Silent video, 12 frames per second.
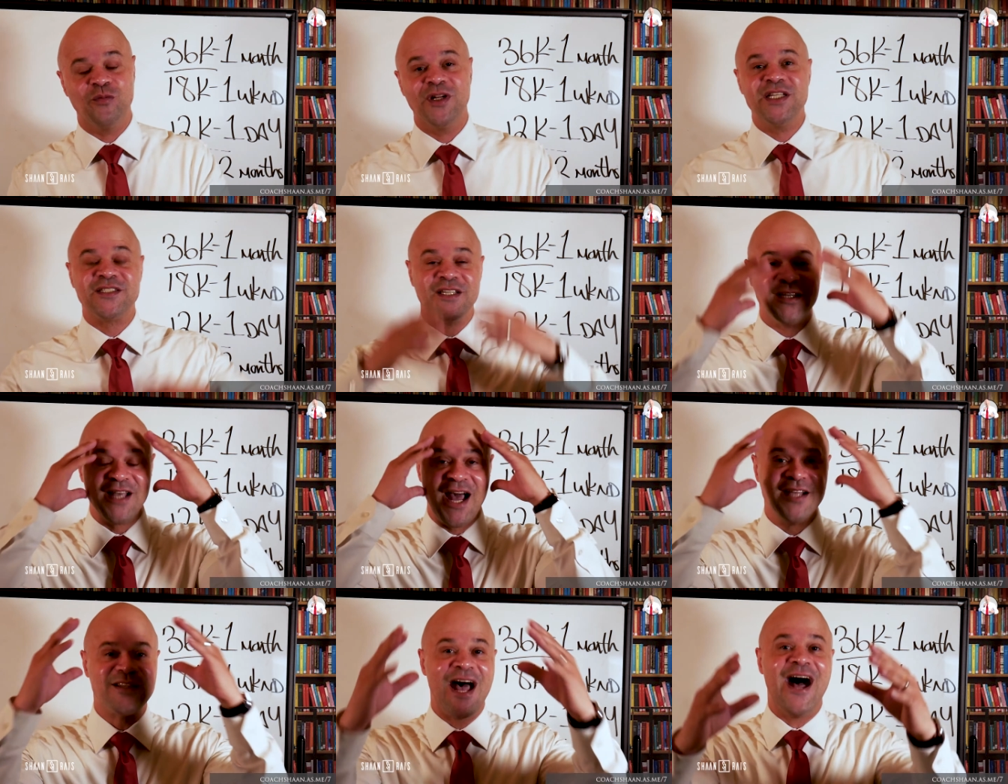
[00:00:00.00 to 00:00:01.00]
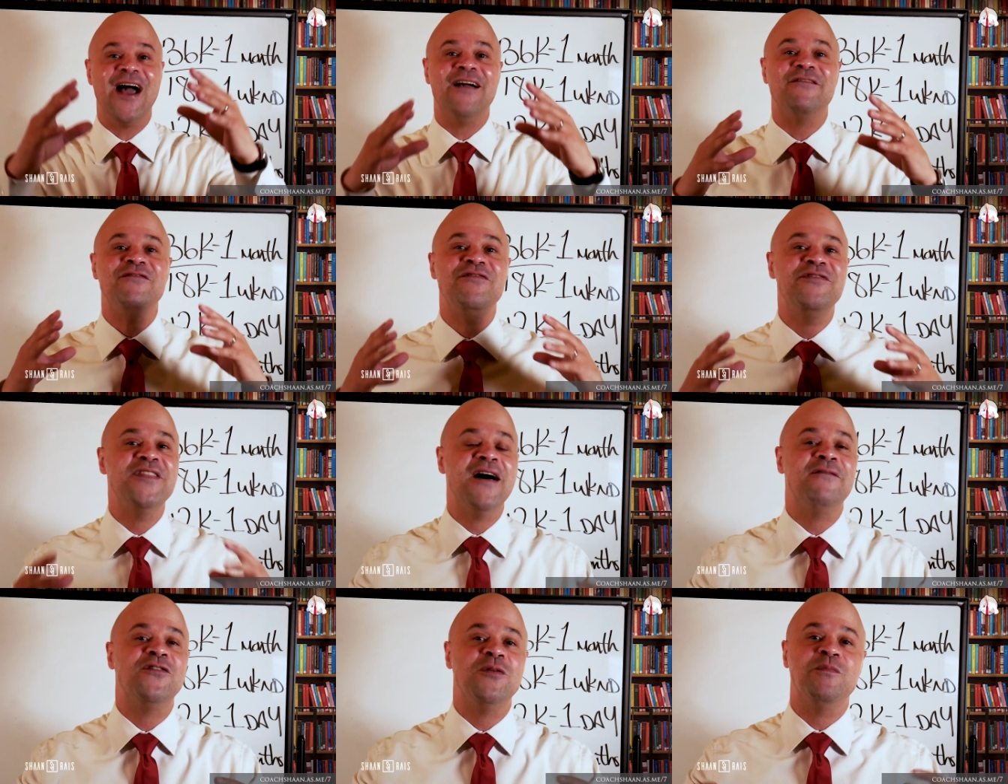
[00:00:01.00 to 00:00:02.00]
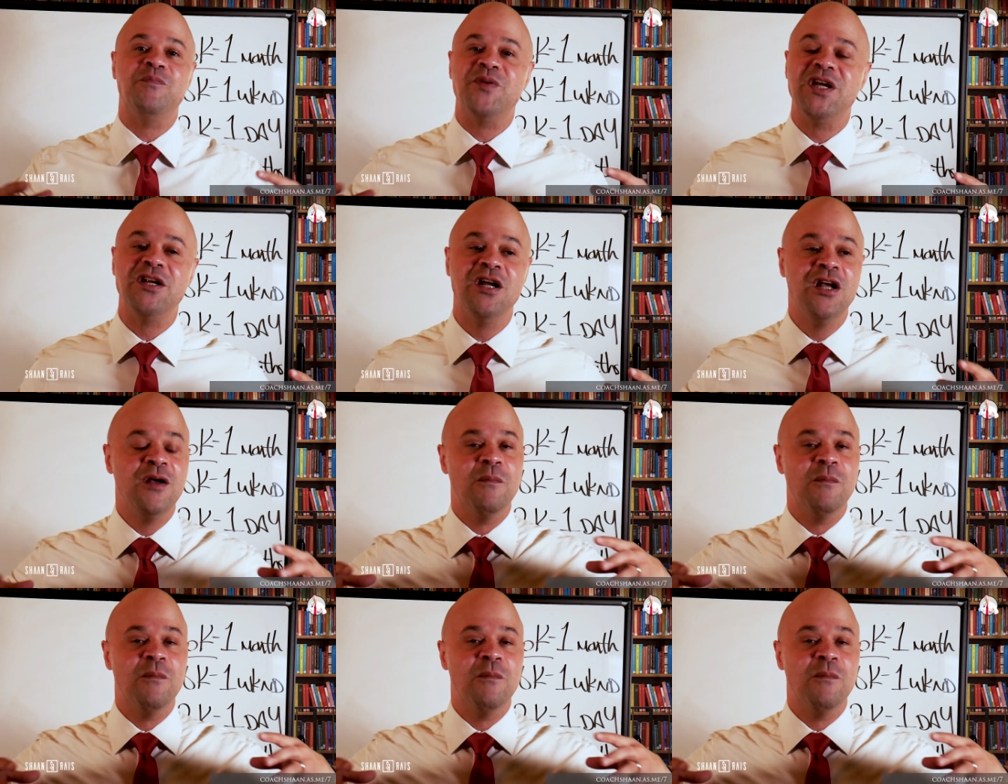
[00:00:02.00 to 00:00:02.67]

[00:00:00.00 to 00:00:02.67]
Listen, guys, I have never been